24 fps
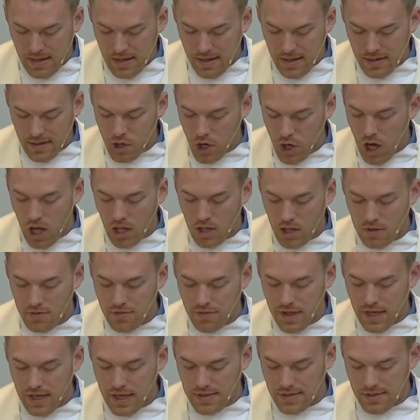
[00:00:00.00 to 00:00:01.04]
In all
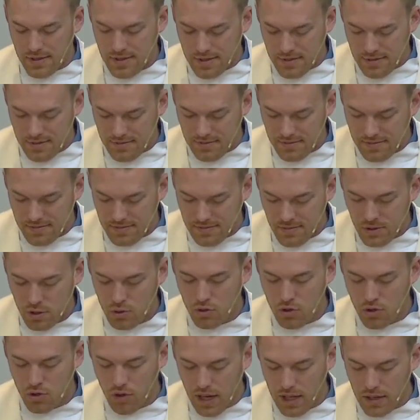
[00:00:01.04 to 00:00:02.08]
of this,
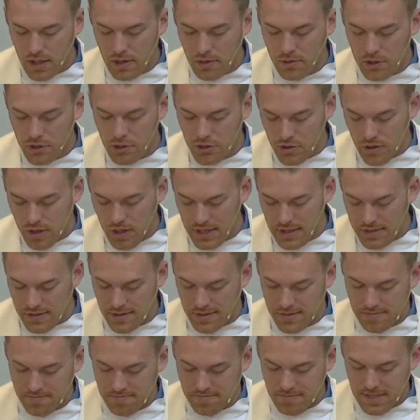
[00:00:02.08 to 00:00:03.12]
you greatly
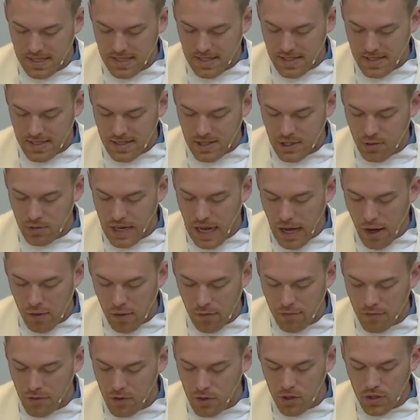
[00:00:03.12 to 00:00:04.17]
rejoice, though now
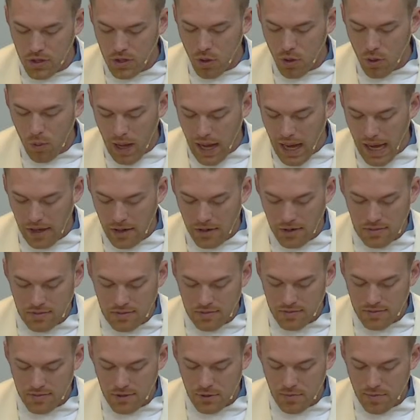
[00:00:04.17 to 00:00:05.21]
for a little while
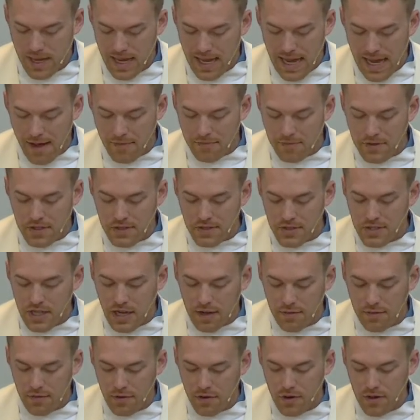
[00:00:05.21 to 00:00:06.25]
you may have to
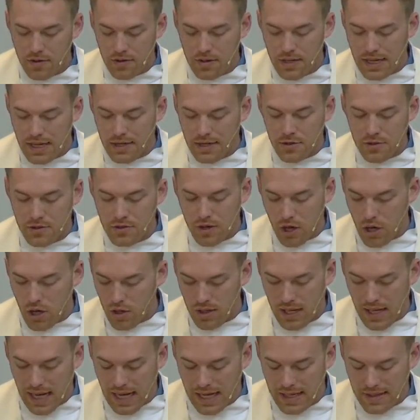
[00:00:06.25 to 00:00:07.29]
suffer in
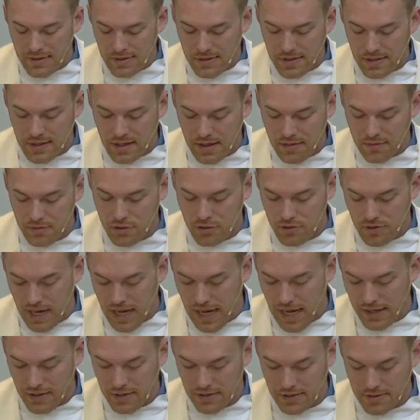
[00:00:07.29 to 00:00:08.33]
all kinds of
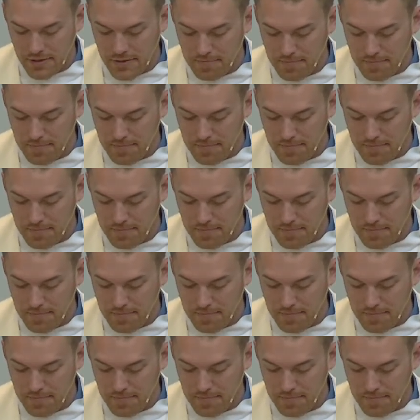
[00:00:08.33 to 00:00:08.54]
trials.